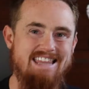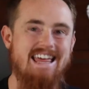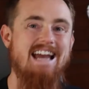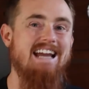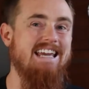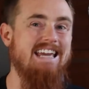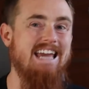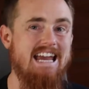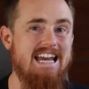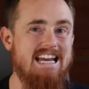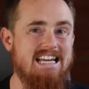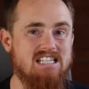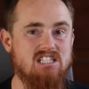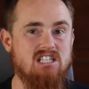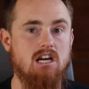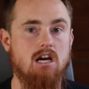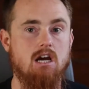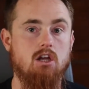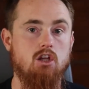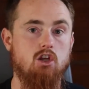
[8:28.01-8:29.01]
In that
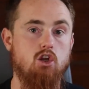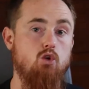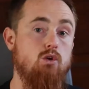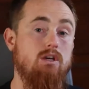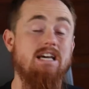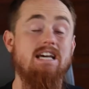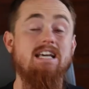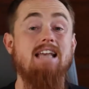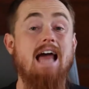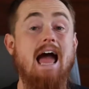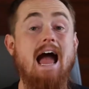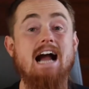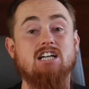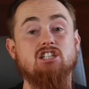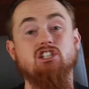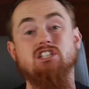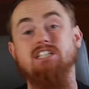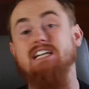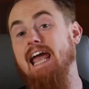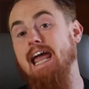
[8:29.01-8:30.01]
case, you did
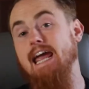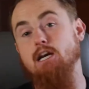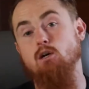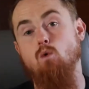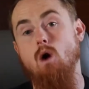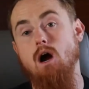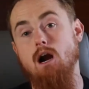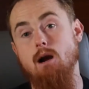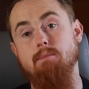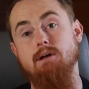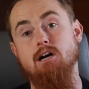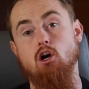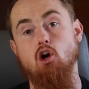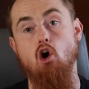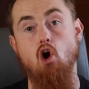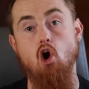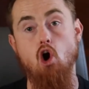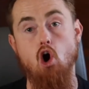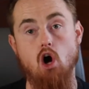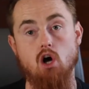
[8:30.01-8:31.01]
actually gain quite a bit of
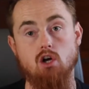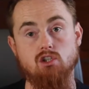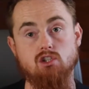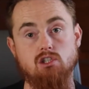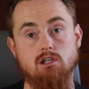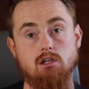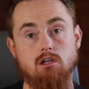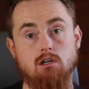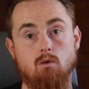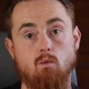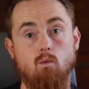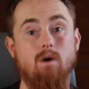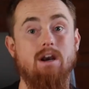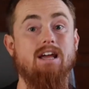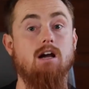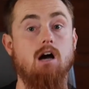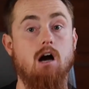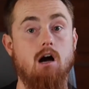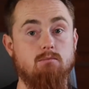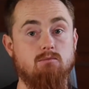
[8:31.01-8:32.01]
cost when
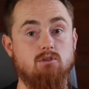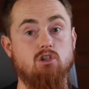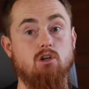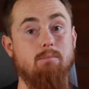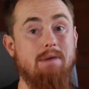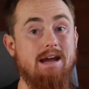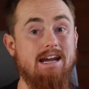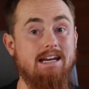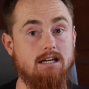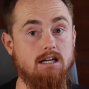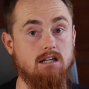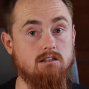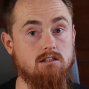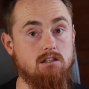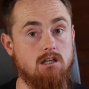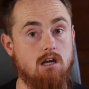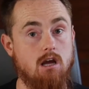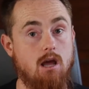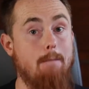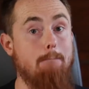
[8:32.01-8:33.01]
it comes to
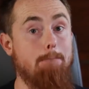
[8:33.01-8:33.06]
maintenance.